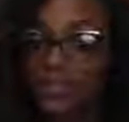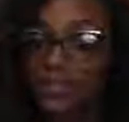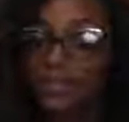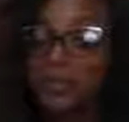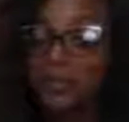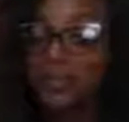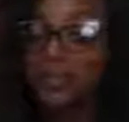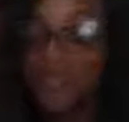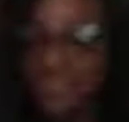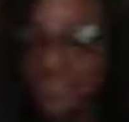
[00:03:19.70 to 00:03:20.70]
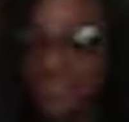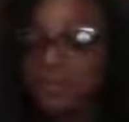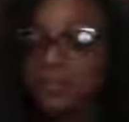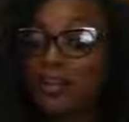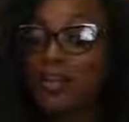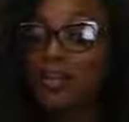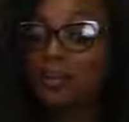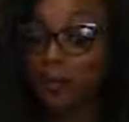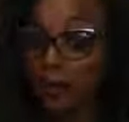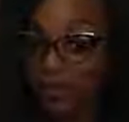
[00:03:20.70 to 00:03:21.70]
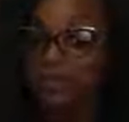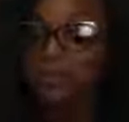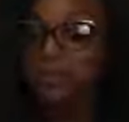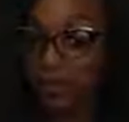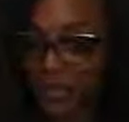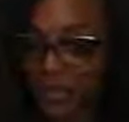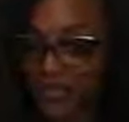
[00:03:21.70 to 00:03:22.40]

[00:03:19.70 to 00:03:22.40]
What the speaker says: He was all in my personal space.